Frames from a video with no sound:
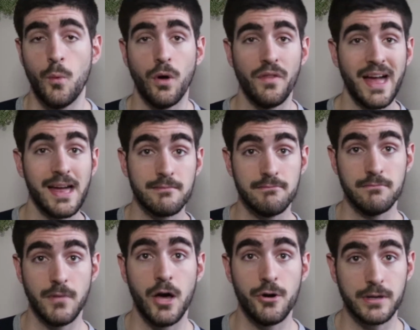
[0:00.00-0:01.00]
Well, that
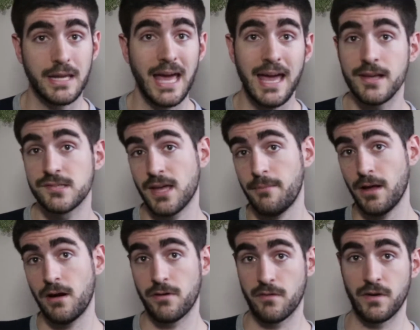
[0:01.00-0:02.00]
$100K is coming
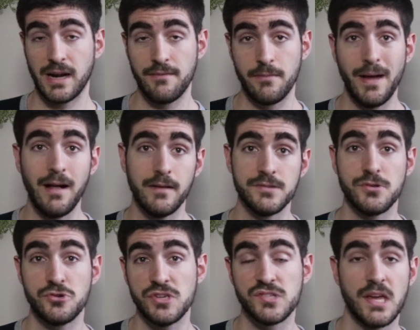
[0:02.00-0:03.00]
off her forgiven balance, so
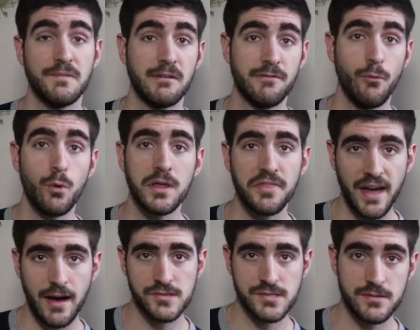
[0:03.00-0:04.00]
she's saving
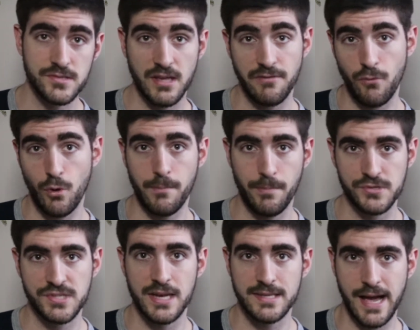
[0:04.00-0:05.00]
$40,000, say
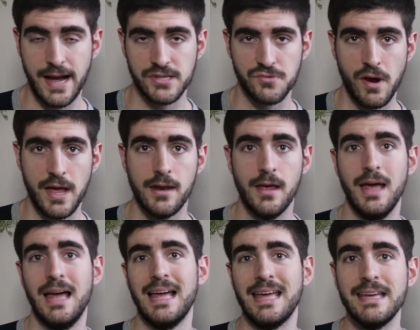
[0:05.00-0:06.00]
40% tax rate,
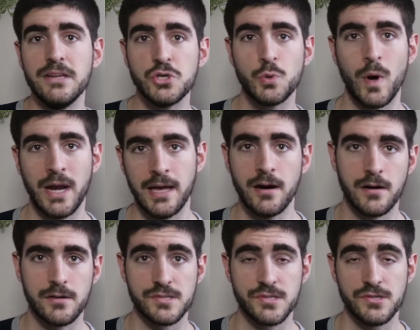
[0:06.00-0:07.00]
in 20
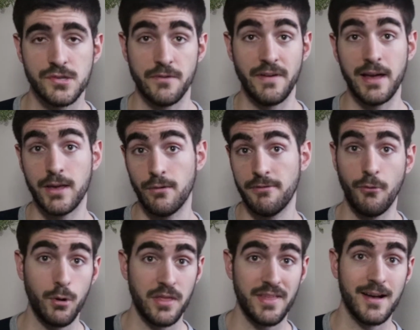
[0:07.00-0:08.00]
years. So the value of
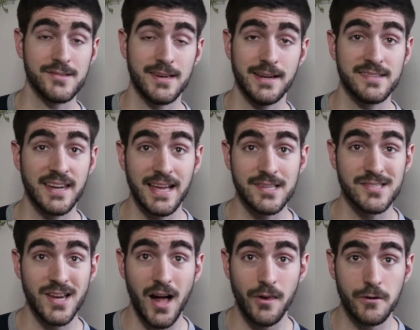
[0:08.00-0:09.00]
$40,000 in today's
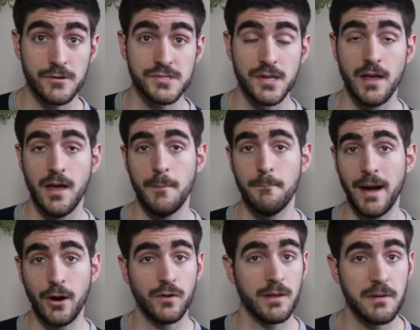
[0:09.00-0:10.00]
dollars
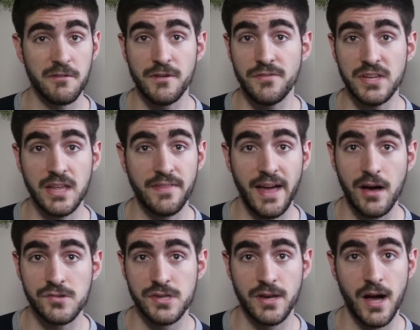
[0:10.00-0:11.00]
might only be
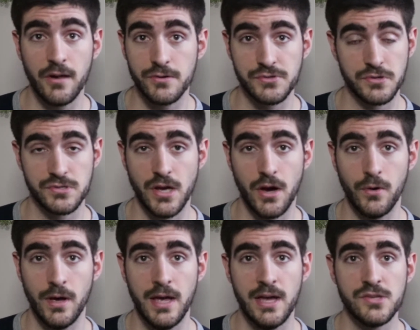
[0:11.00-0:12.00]
$15,000 or so.
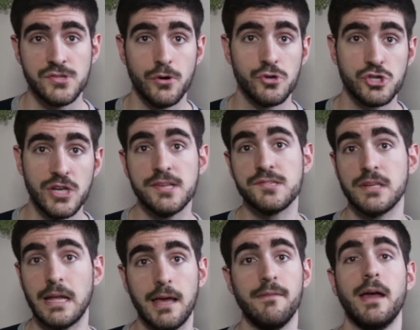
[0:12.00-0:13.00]
So she is
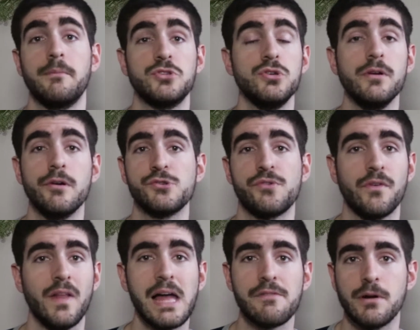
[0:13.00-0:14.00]
giving up 2 years of her
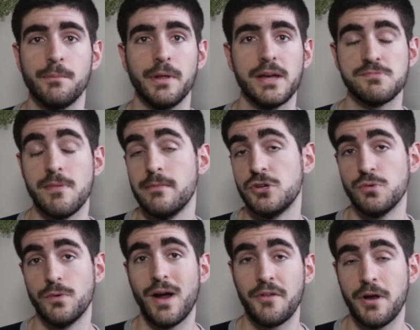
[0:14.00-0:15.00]
life in a place maybe she
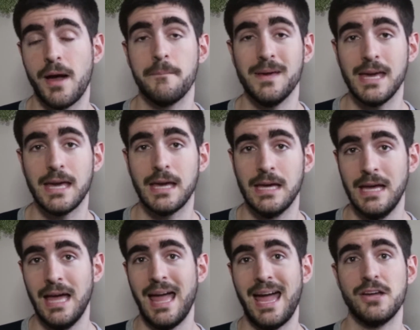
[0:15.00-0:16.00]
would rather not be,
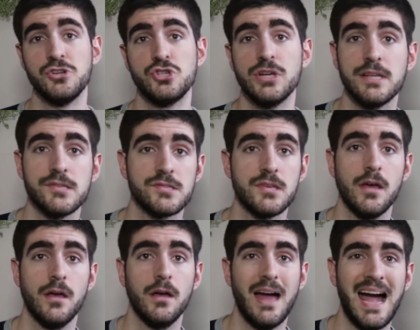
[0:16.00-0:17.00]
and she is
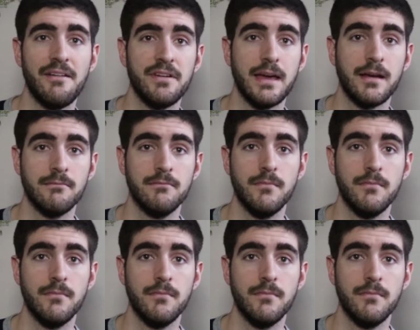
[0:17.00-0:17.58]
having